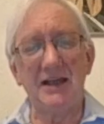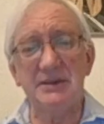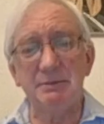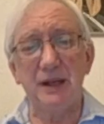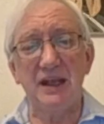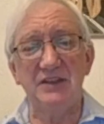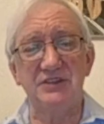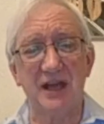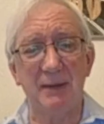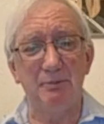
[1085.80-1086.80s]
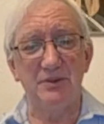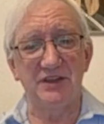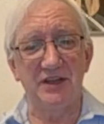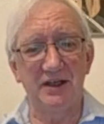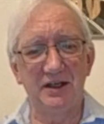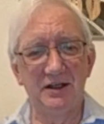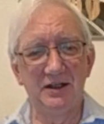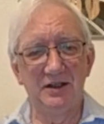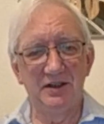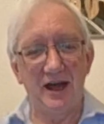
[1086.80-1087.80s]
second biggest embassy
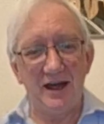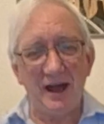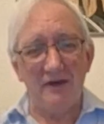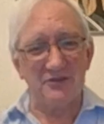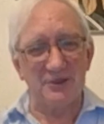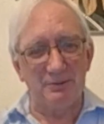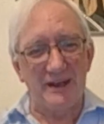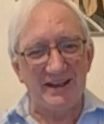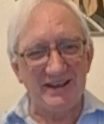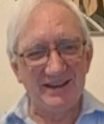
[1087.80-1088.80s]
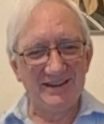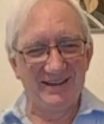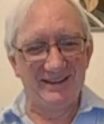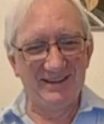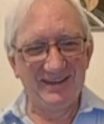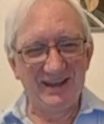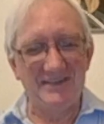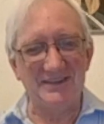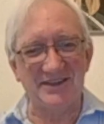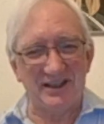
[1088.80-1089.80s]
have to be
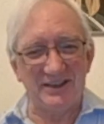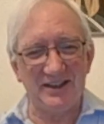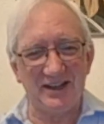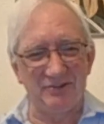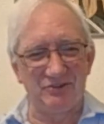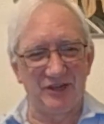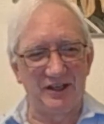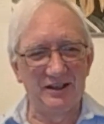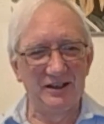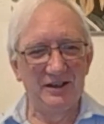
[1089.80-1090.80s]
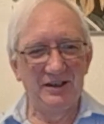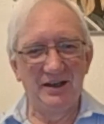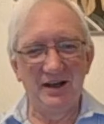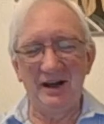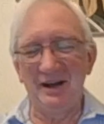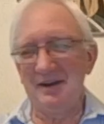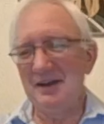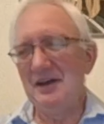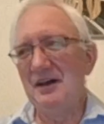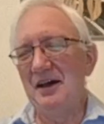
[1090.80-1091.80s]
in a tiny country?
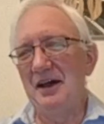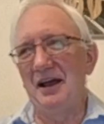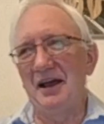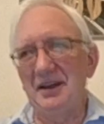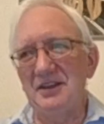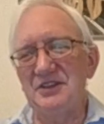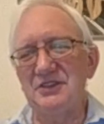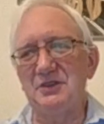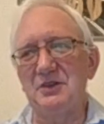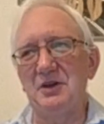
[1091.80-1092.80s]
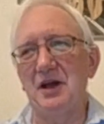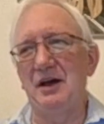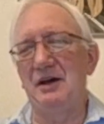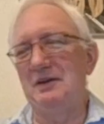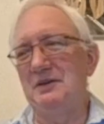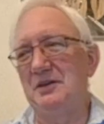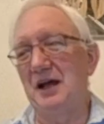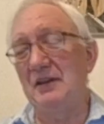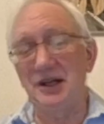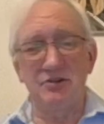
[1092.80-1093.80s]
And
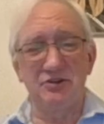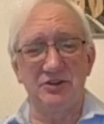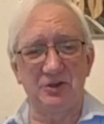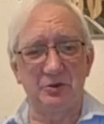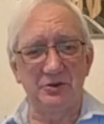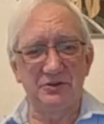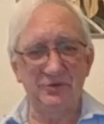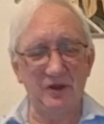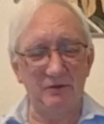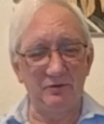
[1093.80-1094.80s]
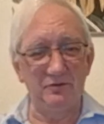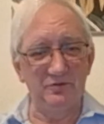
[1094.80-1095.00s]
the answer is, of course, that